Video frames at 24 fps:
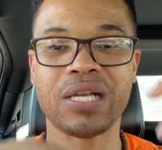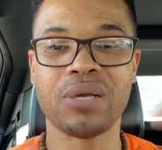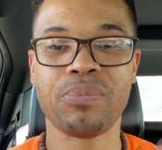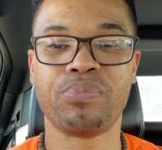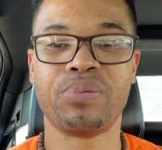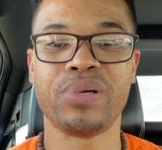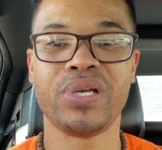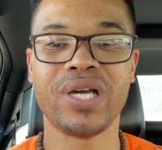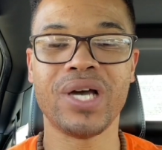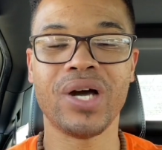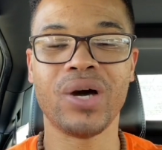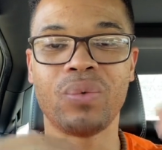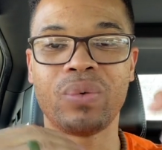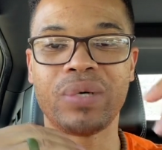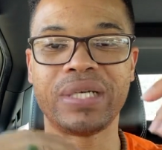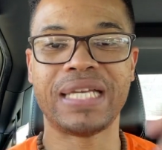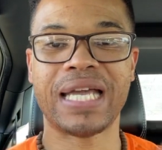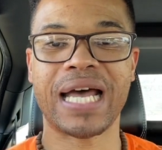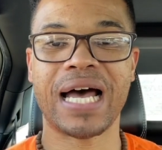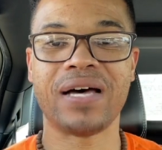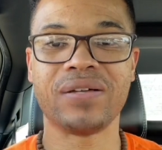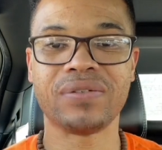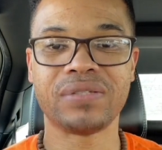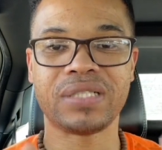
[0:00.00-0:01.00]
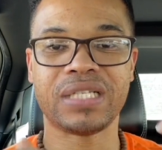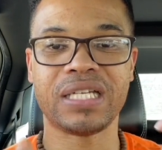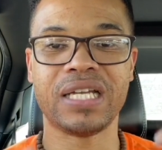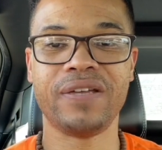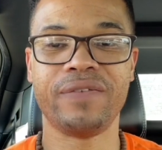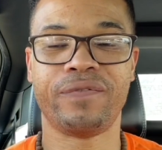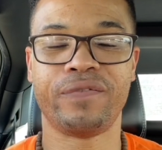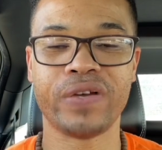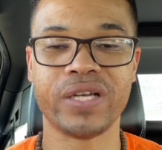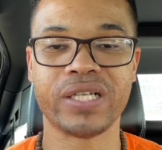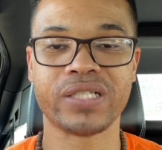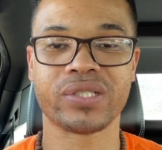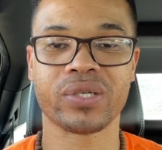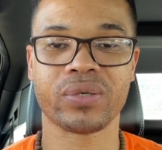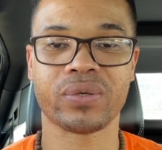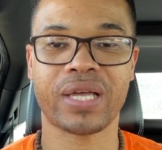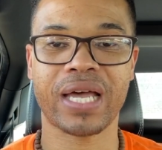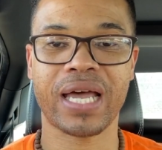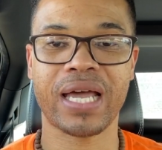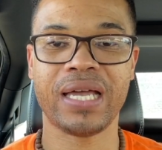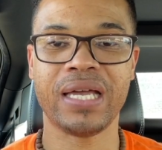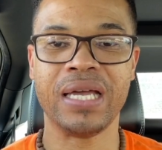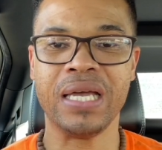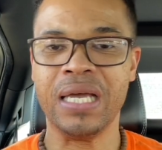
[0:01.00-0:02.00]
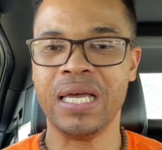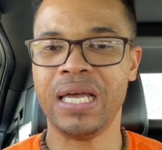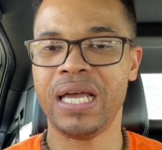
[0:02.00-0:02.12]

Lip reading: a build without defense. Okay.